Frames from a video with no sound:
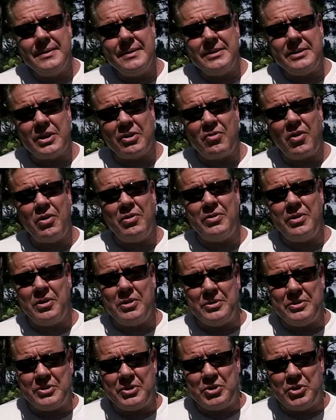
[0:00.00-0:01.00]
to grow
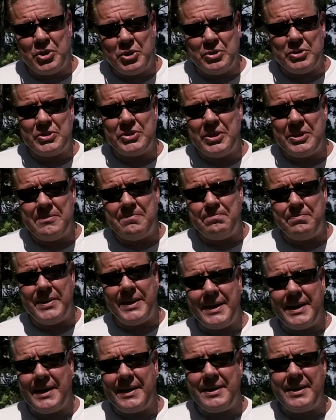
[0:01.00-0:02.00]
those juicy,
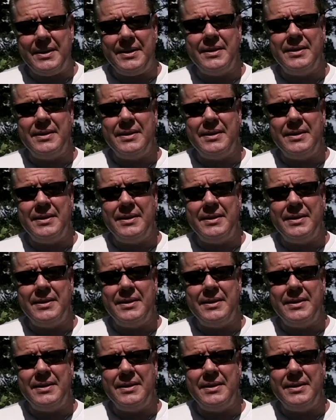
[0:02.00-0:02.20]
big,